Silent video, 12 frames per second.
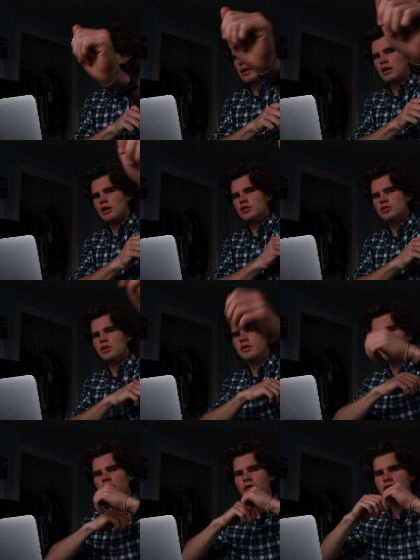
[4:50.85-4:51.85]
And I also wanna
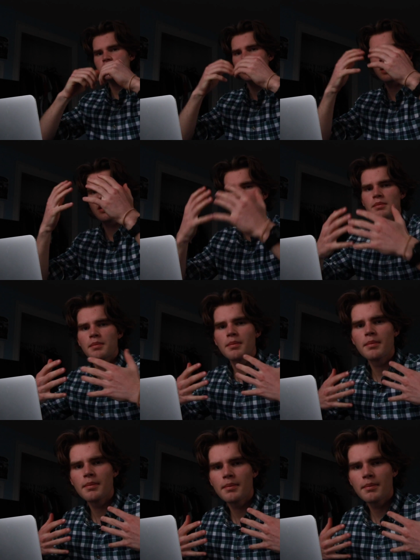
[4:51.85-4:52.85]
focus on
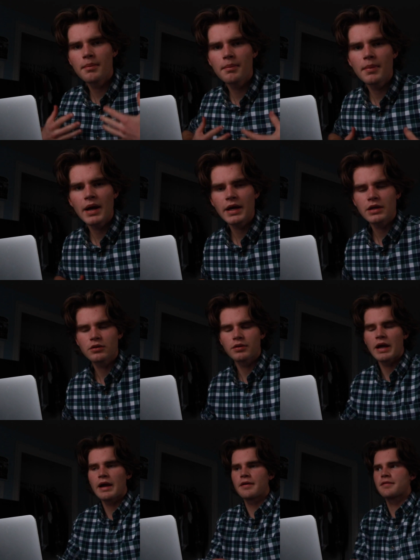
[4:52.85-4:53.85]
my
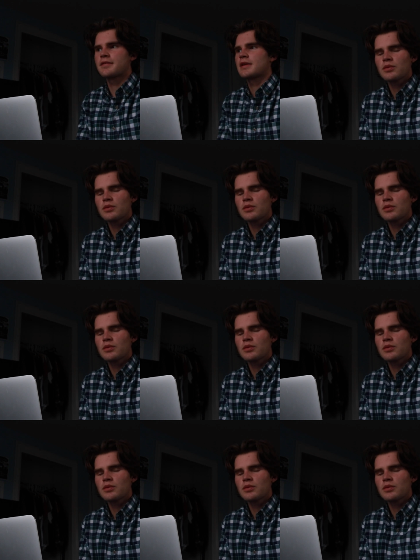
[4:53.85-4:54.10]
craft.